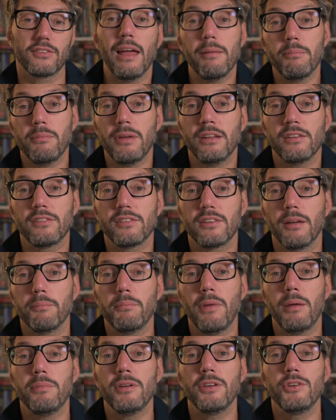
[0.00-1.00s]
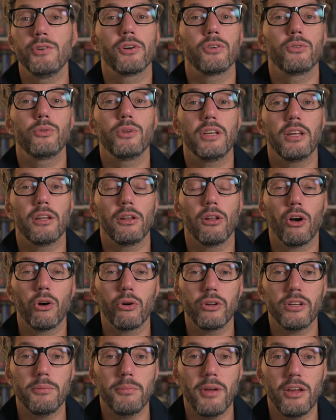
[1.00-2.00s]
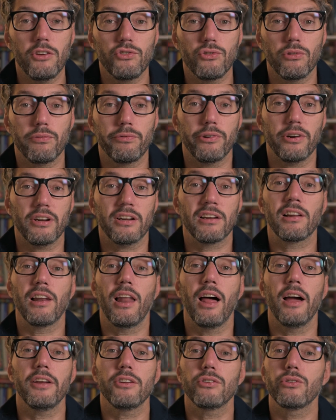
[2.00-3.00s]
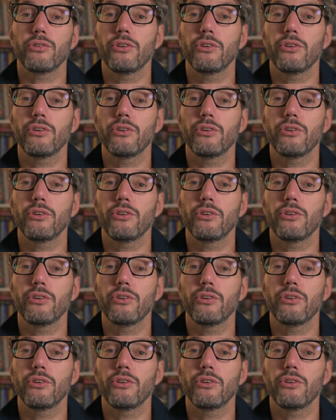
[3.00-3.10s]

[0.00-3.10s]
that means that maybe you're doing a logo animation for a client,